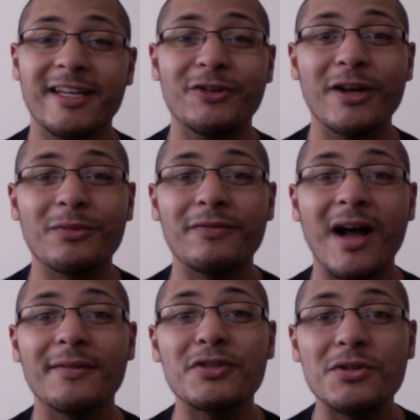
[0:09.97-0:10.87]
Here at
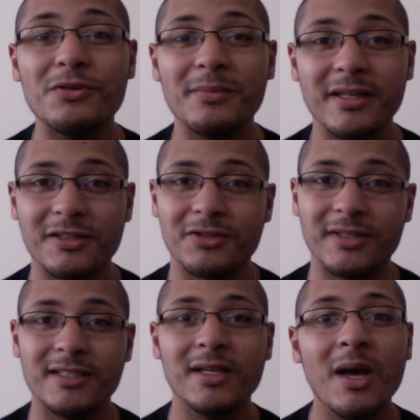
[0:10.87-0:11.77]
Revive Student
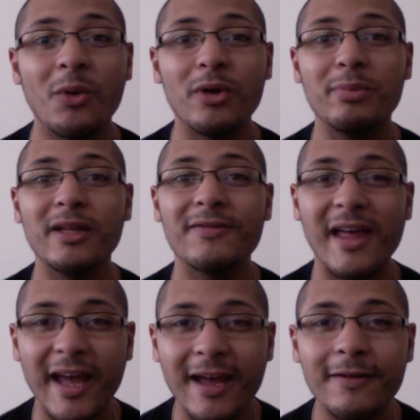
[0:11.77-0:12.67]
Ministries, we believe
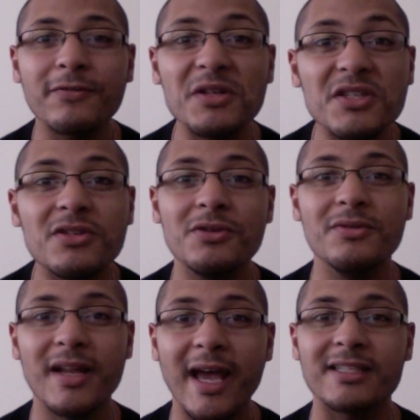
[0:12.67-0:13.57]
that every
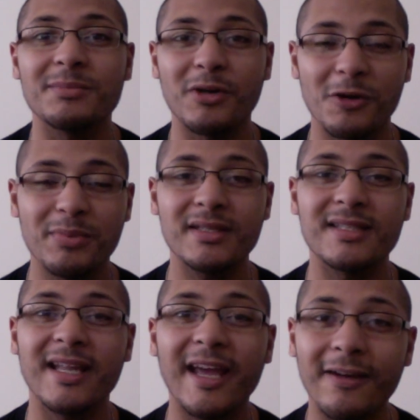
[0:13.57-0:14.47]
student has a purpose
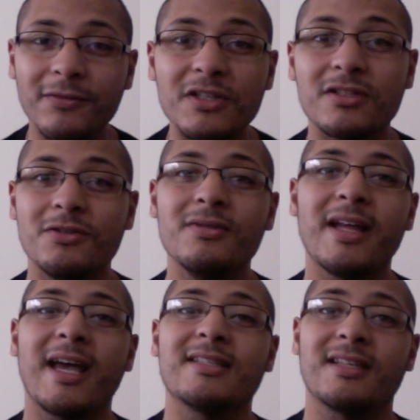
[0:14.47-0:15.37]
and every student
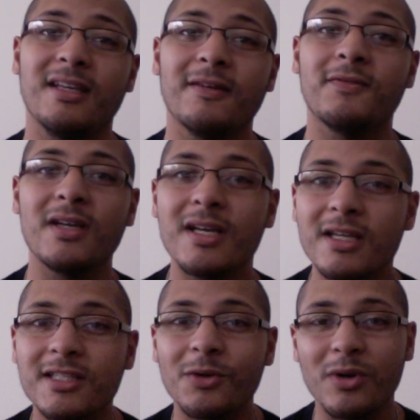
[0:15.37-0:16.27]
has a gift.
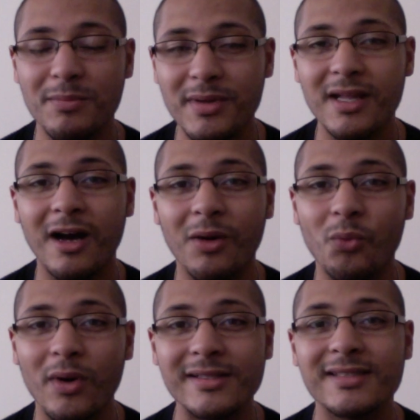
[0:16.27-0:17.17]
So we meet
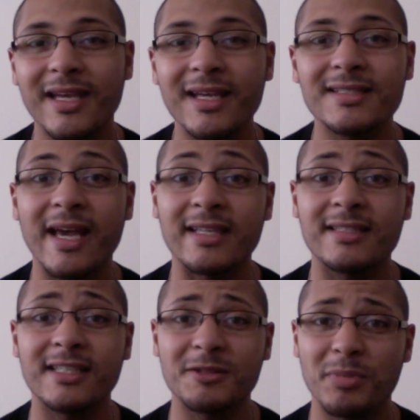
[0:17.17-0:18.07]
on Wednesdays at
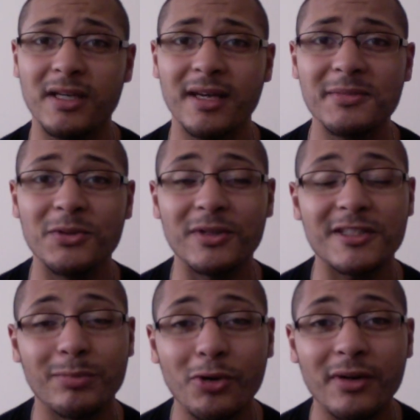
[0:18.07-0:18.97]
6 p.m. to
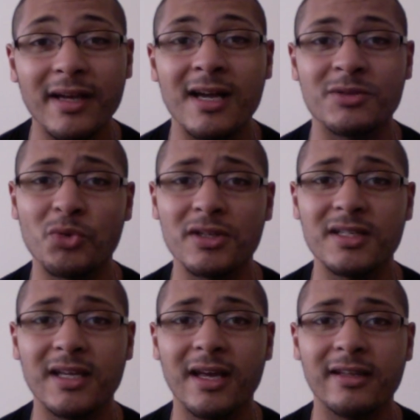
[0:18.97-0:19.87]
explore God's Word
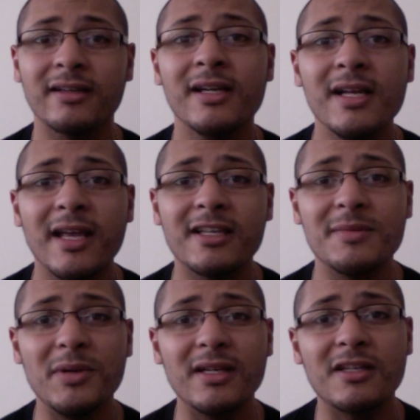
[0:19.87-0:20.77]
together and to
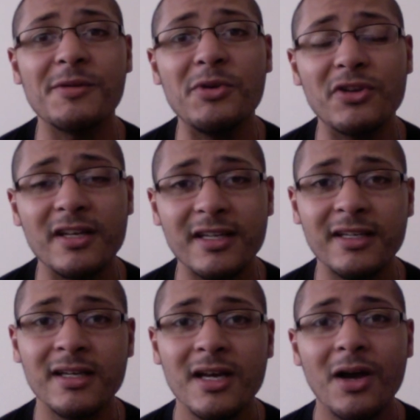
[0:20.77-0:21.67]
be in
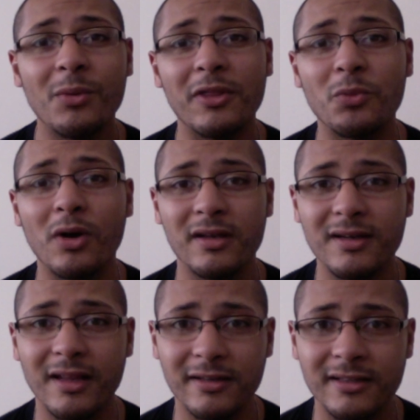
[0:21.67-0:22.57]
community with one
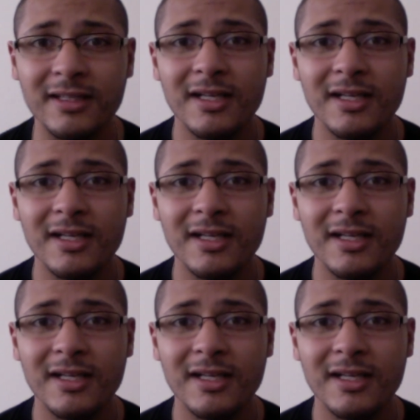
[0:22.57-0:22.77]
another.